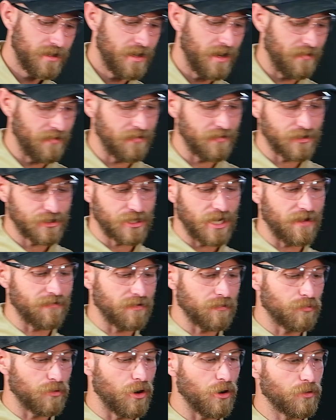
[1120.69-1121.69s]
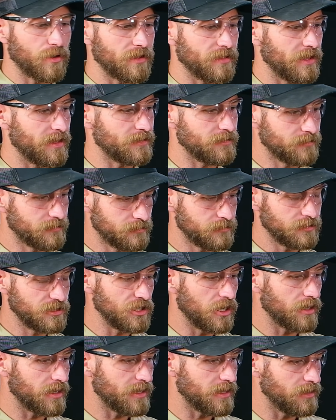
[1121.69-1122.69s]
and then the shaving broke and then
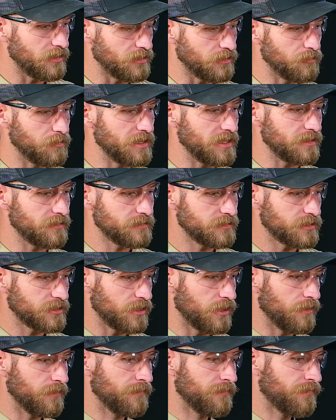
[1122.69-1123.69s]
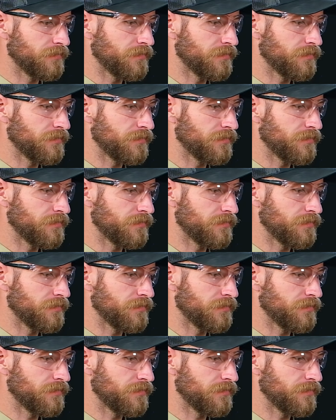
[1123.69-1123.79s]
dug in a little bit. So